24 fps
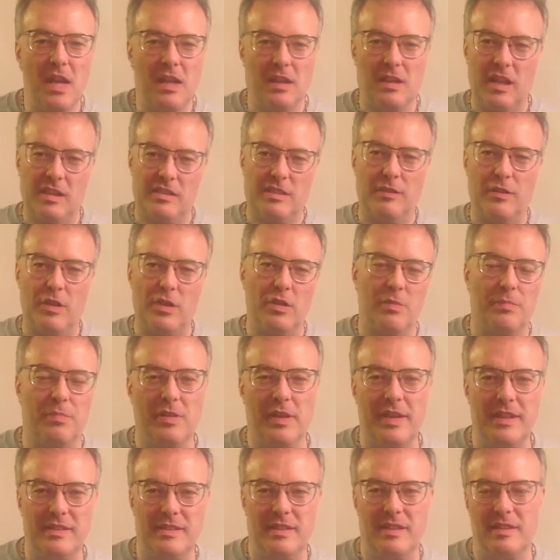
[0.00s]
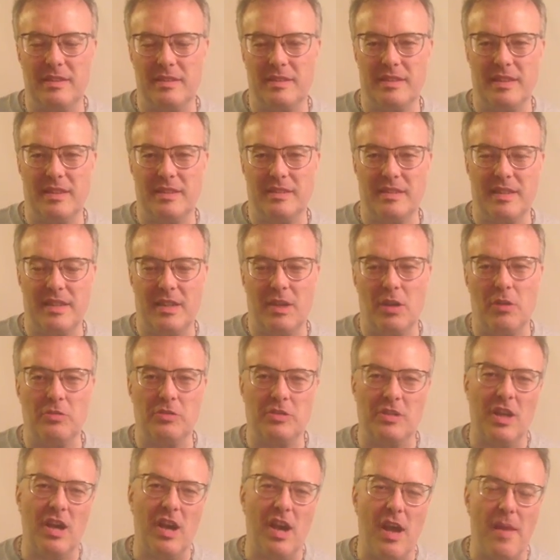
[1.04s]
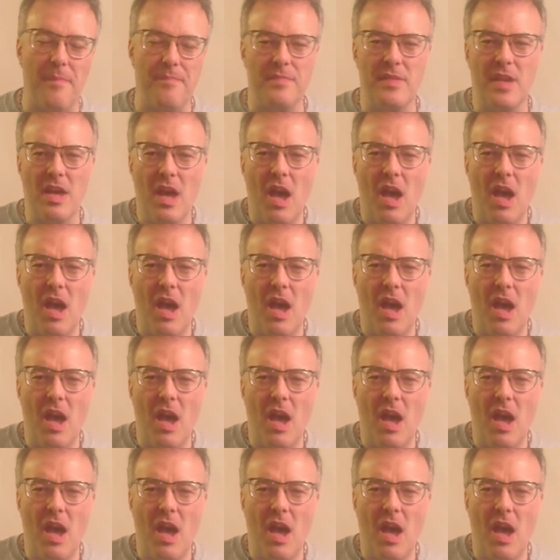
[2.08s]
lots of other places as it goes on,